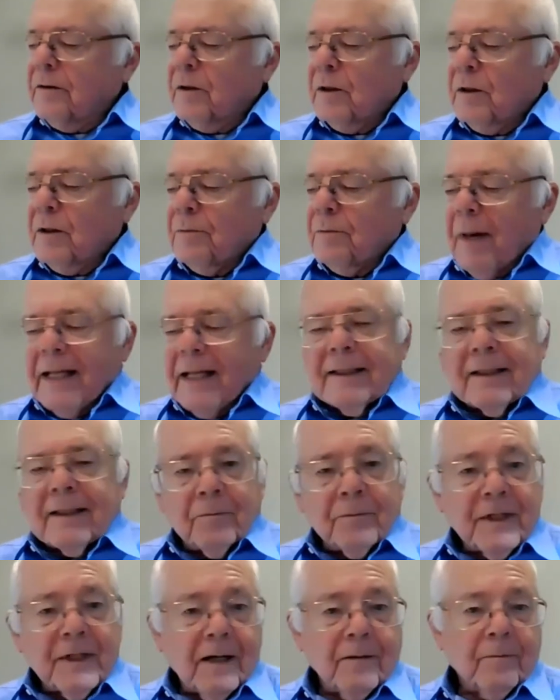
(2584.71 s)
spend
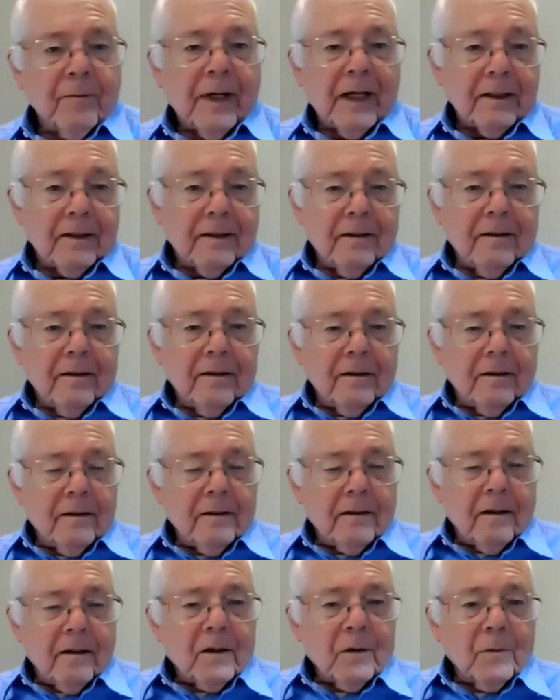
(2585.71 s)
some time
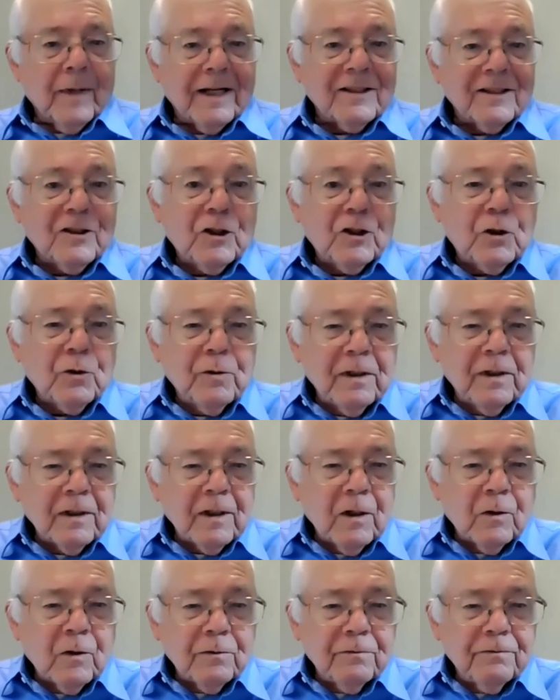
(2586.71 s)
talking about
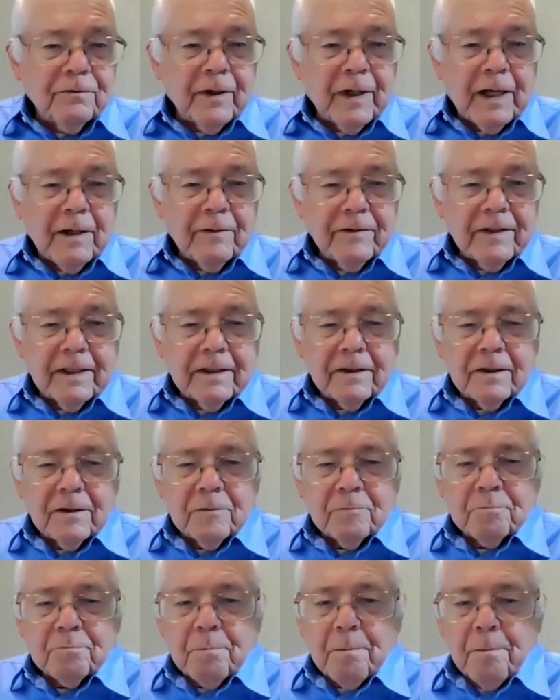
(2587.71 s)
student loan
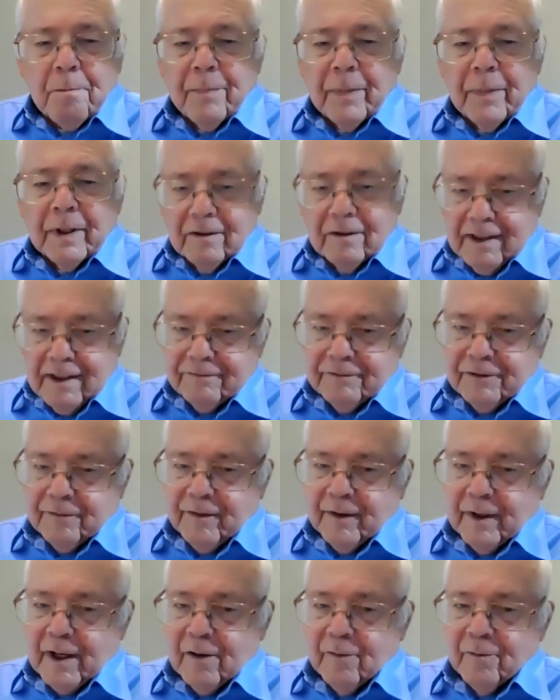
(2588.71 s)
forgiveness, but you'll have
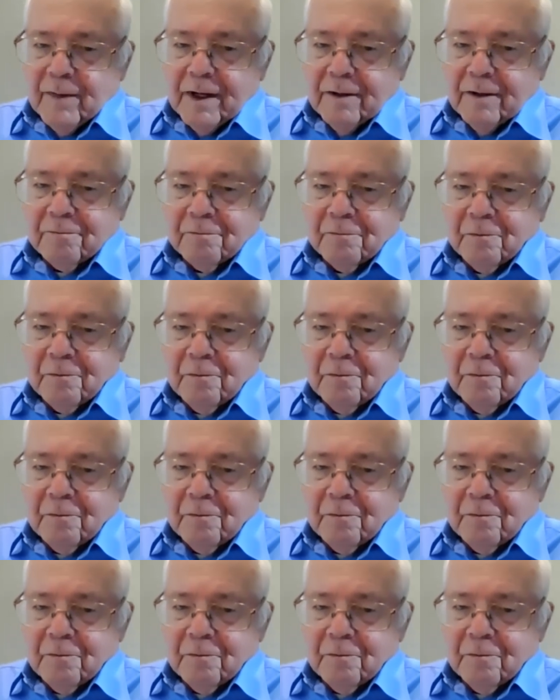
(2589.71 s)
to forgive me.